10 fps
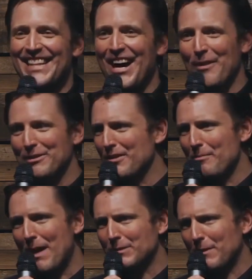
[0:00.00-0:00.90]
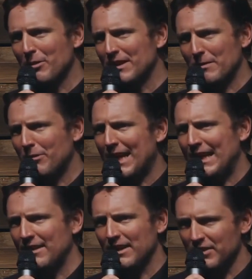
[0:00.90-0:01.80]
and uh, but they're the best people on the
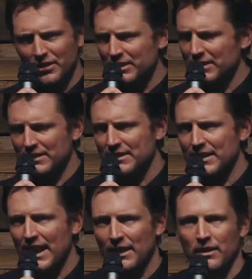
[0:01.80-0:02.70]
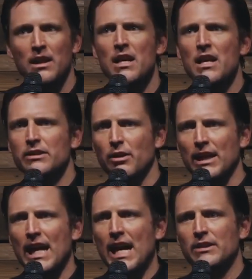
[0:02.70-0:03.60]
planet, like literally just insane. And
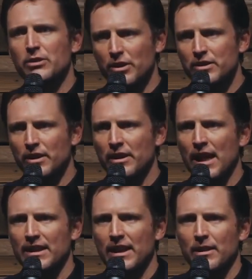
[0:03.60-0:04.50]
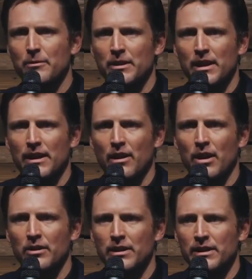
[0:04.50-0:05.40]
so I got introduced to the United Kingdom and, and
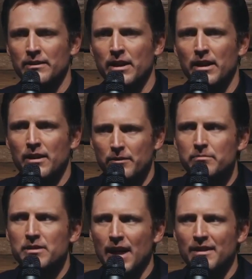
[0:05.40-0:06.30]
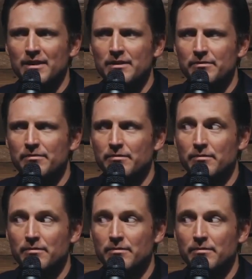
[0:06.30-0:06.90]
Ireland and Scotland.